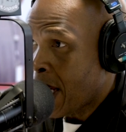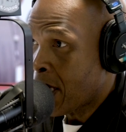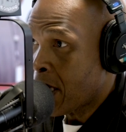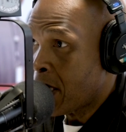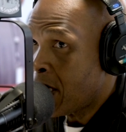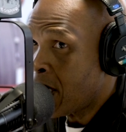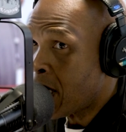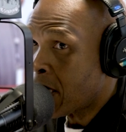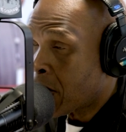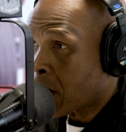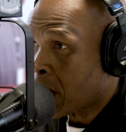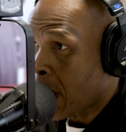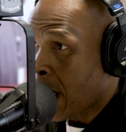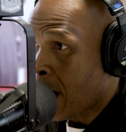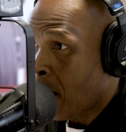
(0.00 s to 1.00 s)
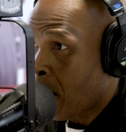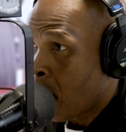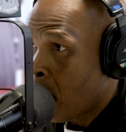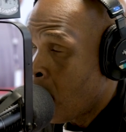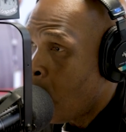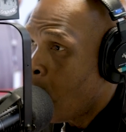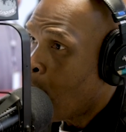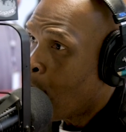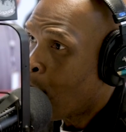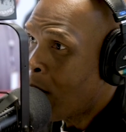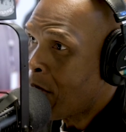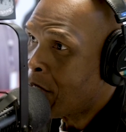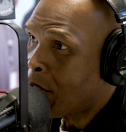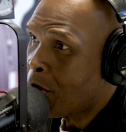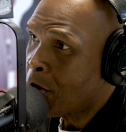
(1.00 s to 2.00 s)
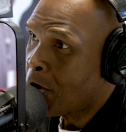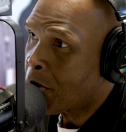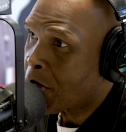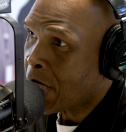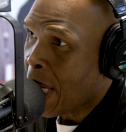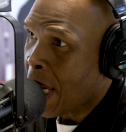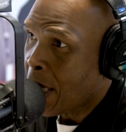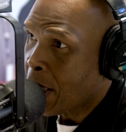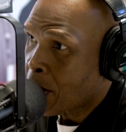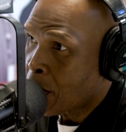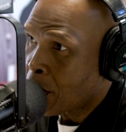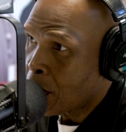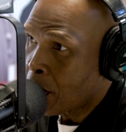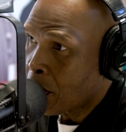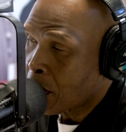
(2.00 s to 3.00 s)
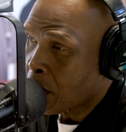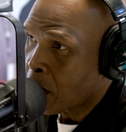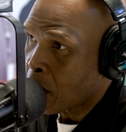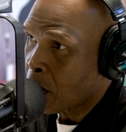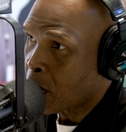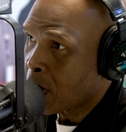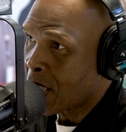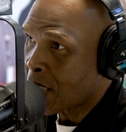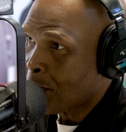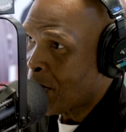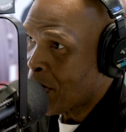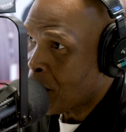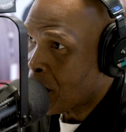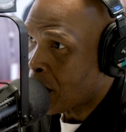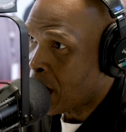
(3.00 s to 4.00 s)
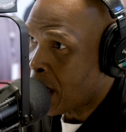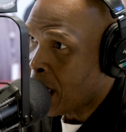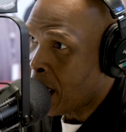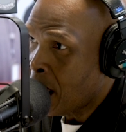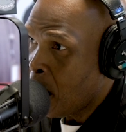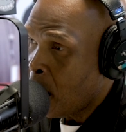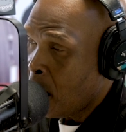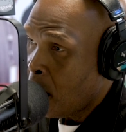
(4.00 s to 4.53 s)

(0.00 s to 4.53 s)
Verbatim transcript: in a nutshell, what do you say? Does Pusha T,